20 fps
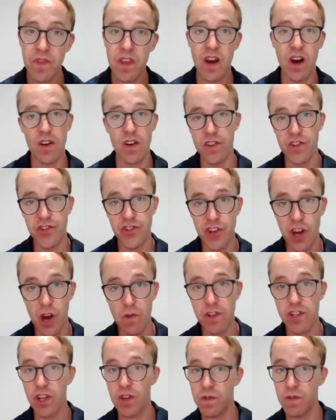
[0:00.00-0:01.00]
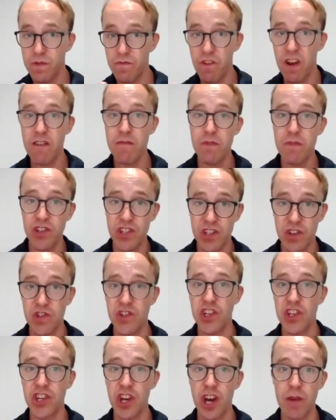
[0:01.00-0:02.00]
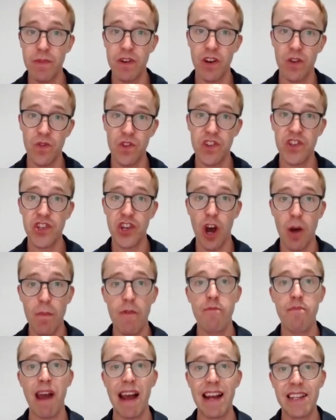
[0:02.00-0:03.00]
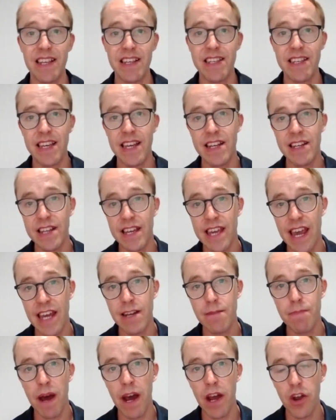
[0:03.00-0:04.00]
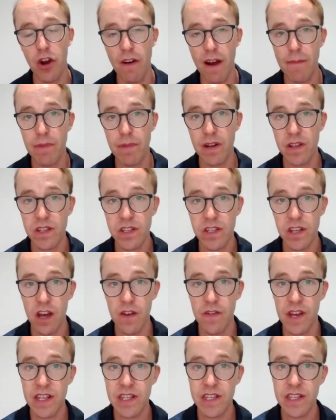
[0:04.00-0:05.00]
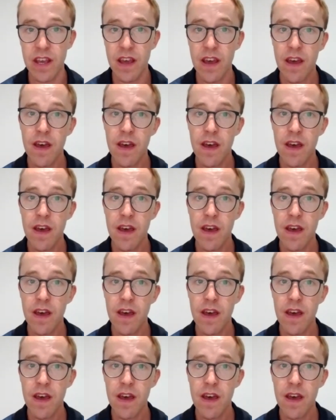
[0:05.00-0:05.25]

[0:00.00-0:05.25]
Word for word: Others don't. So it very much does determine on the scope of practice indicated by your ambulance service.